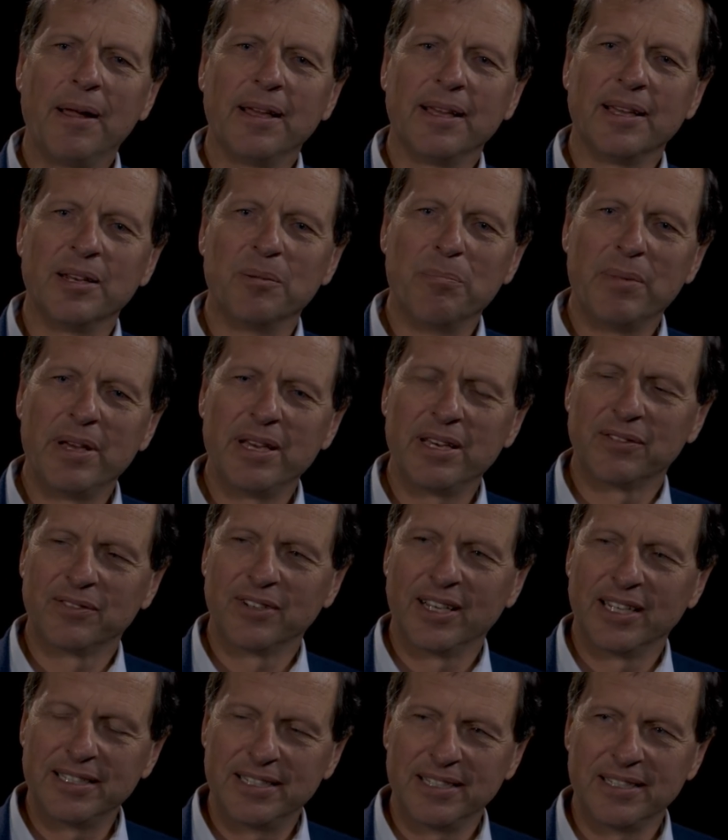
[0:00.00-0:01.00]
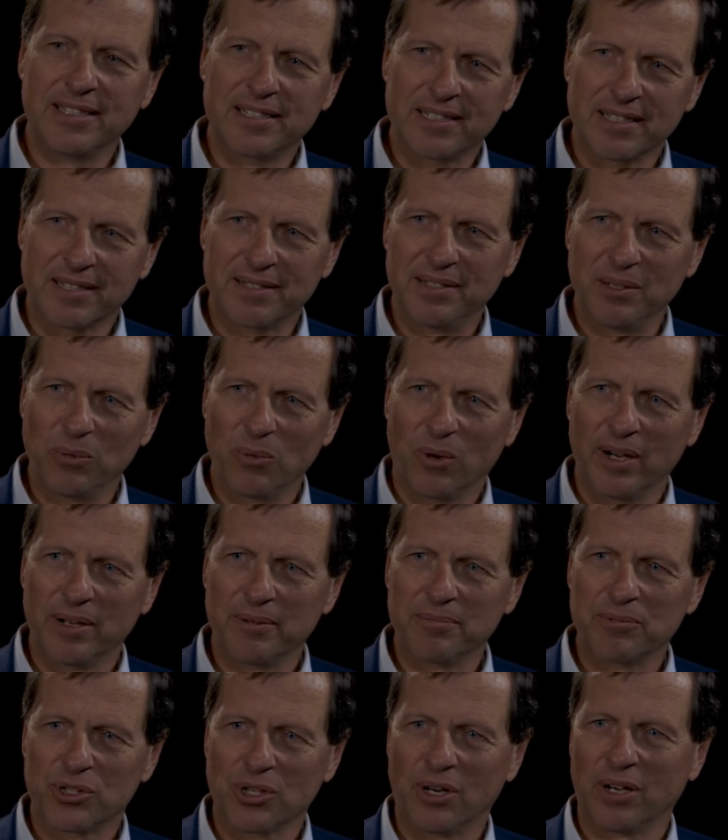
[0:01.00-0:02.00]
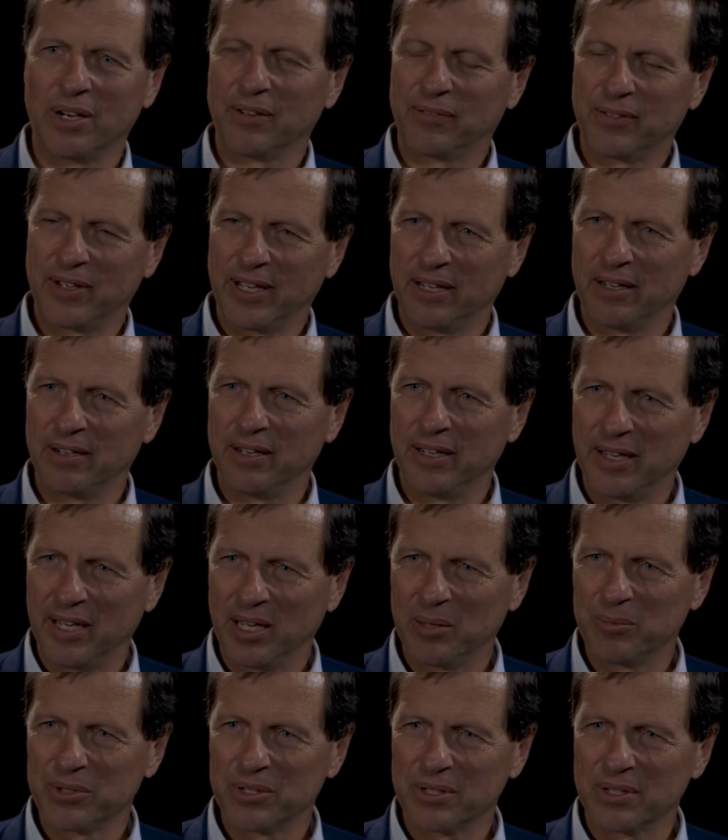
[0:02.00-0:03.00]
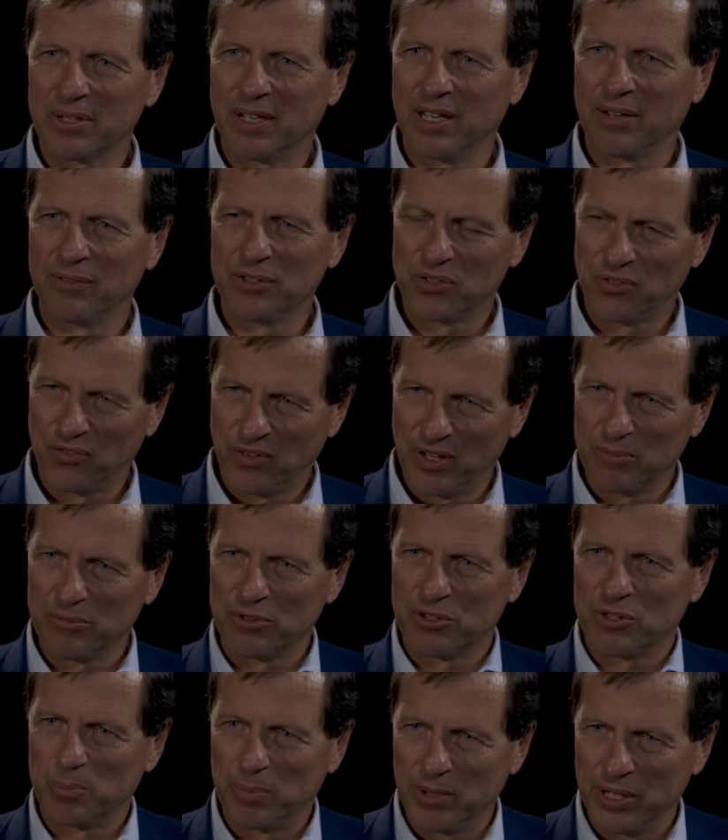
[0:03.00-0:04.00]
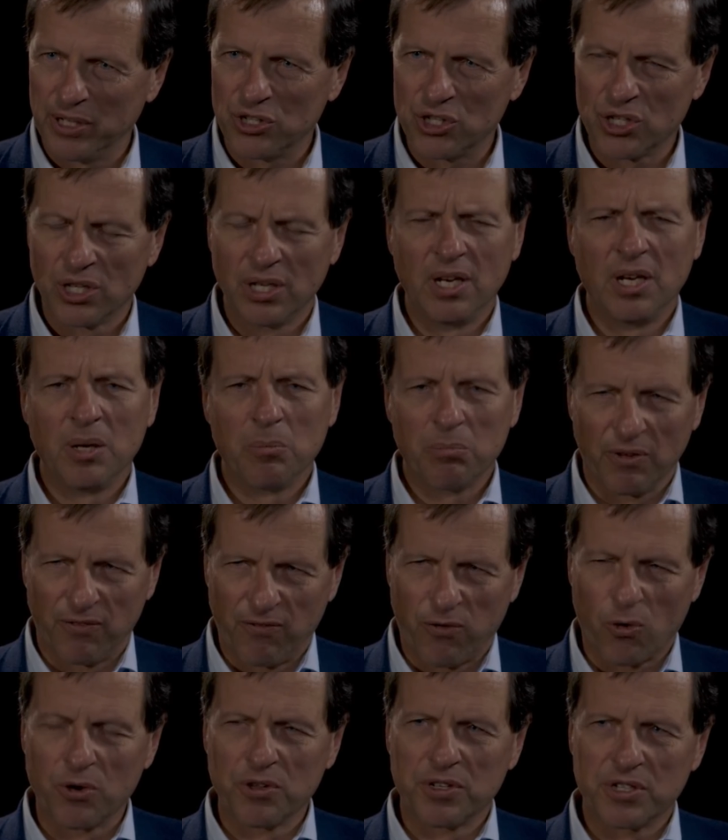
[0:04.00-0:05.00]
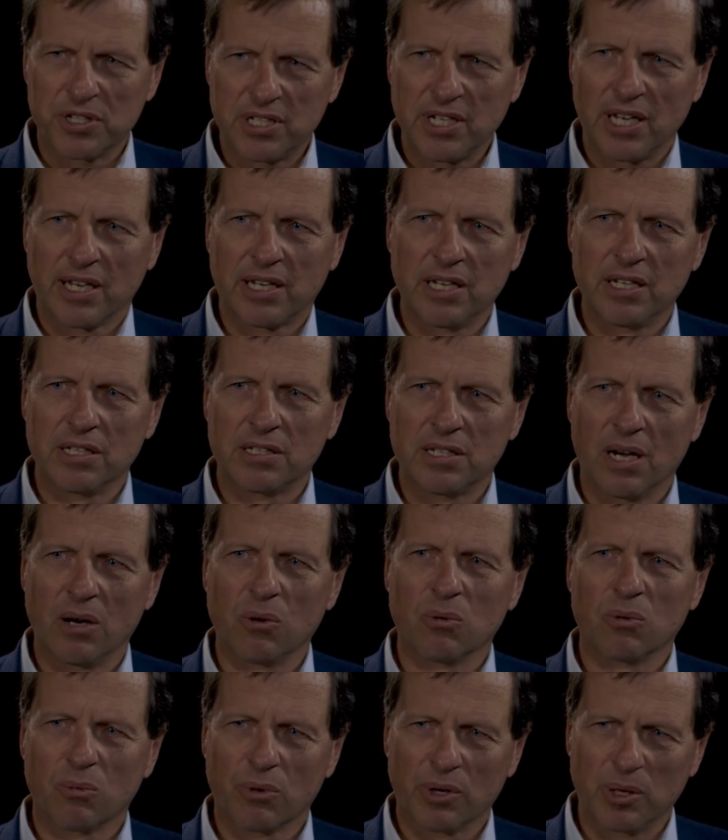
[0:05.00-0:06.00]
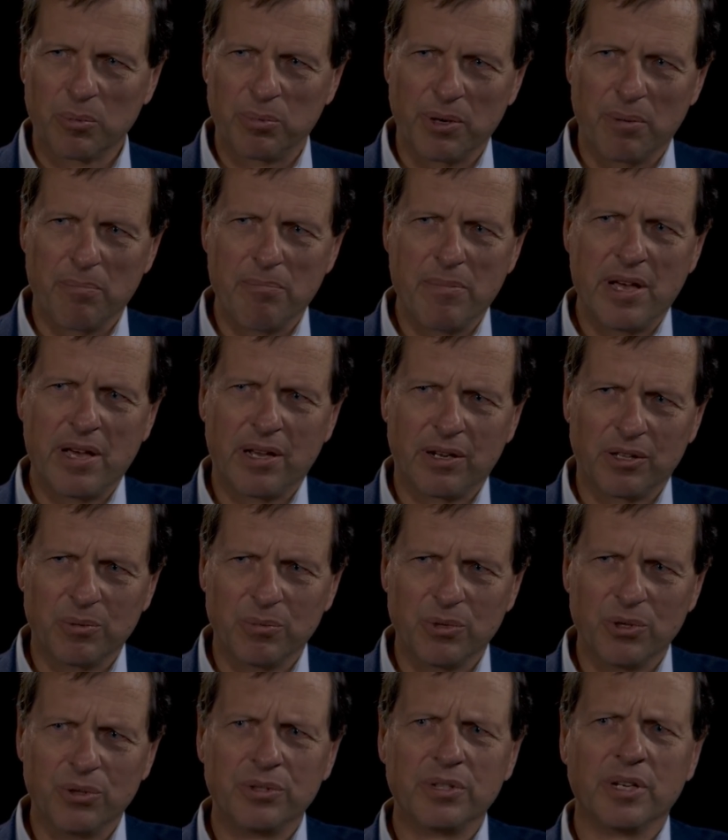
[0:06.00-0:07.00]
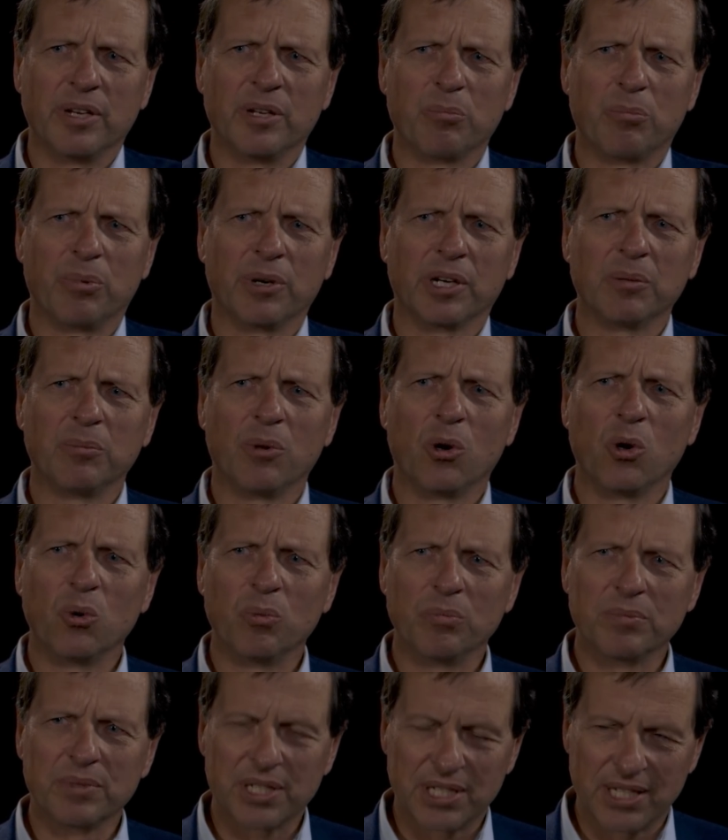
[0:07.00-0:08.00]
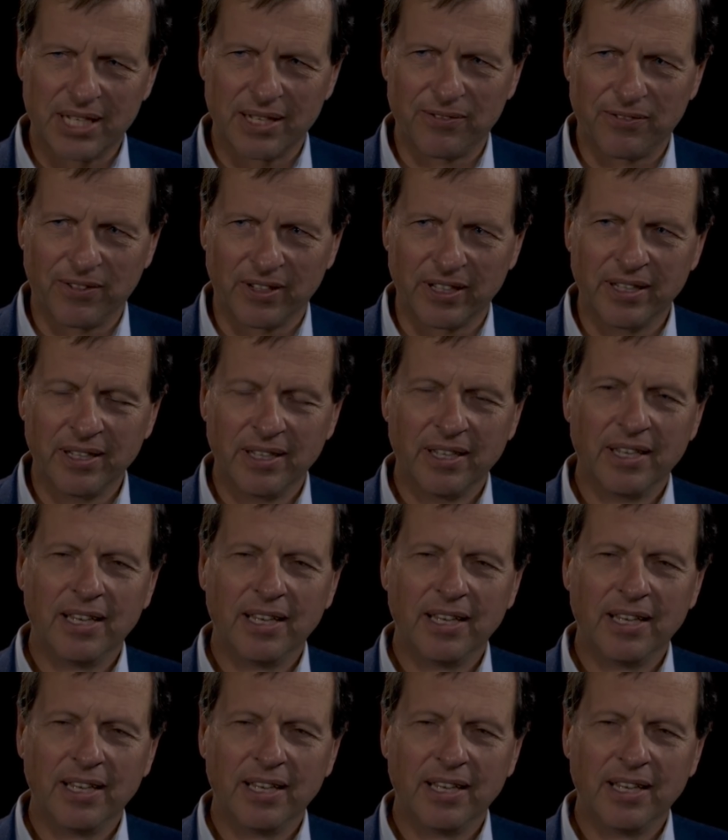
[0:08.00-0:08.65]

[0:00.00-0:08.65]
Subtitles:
In May of 1961, John F. Kennedy gave his famous speech, before this decade's out, we're gonna put a man on the moon and bring him home safely.